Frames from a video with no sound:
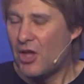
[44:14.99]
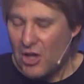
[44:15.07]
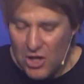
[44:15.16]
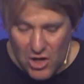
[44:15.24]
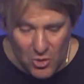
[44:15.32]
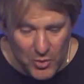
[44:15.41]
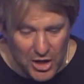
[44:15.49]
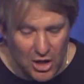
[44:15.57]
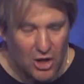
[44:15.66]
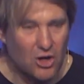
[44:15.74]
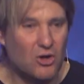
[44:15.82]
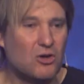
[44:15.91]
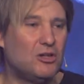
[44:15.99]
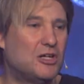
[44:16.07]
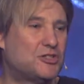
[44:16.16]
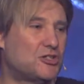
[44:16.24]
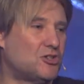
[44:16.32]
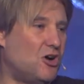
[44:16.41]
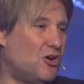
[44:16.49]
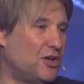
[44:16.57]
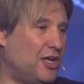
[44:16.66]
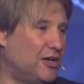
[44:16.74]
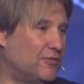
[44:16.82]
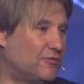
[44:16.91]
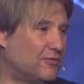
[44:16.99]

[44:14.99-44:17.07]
Here we go. Let's just all give.